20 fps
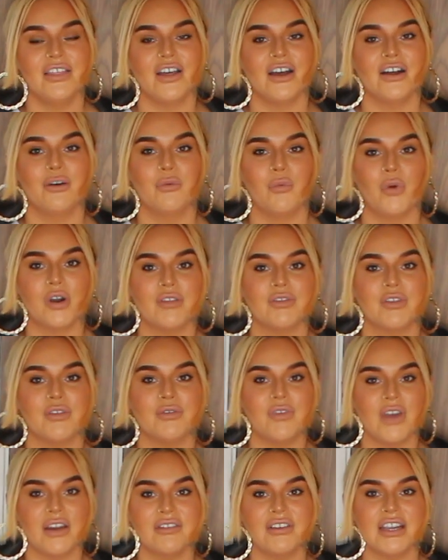They're one of the
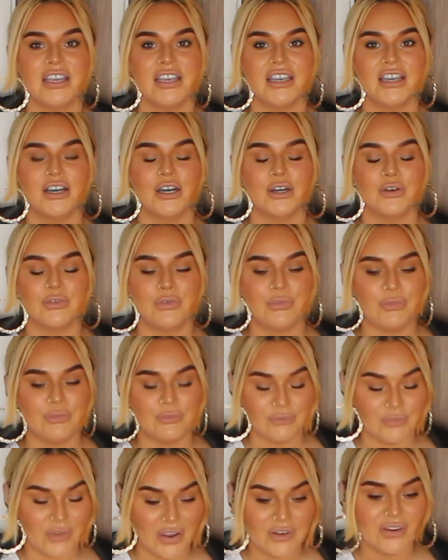very,
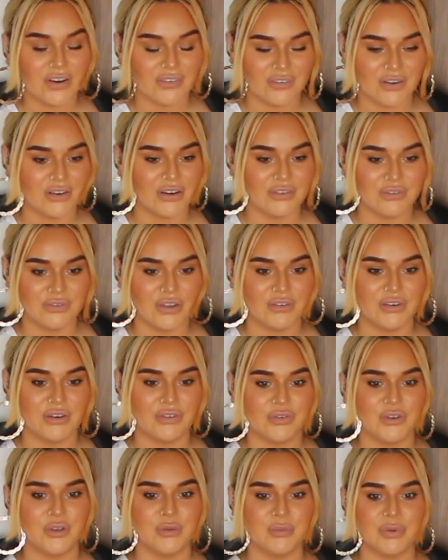very, very, very
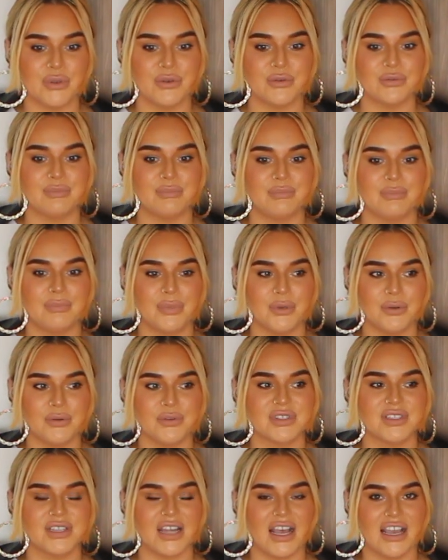few boots
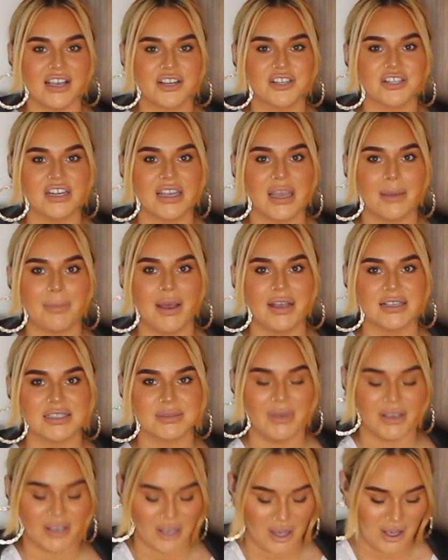boots that actually get past
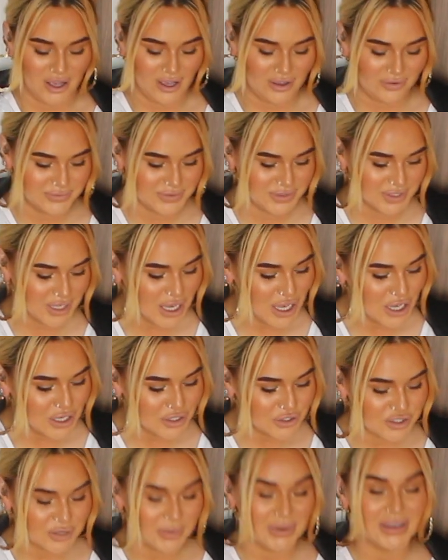my calves
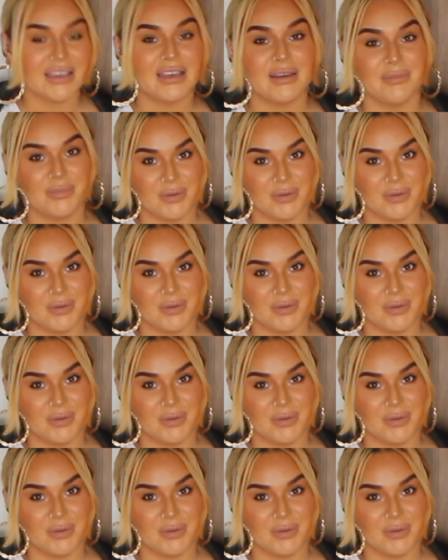so I keep